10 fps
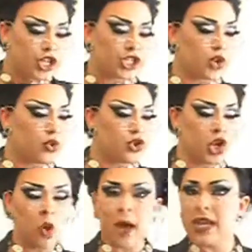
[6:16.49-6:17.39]
So
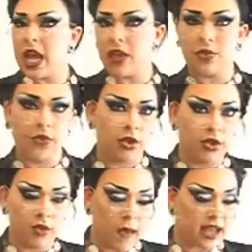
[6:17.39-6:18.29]
nobody got thrown
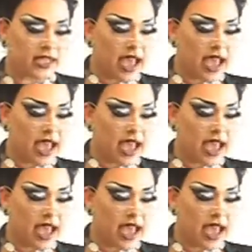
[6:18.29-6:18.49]
under the bus.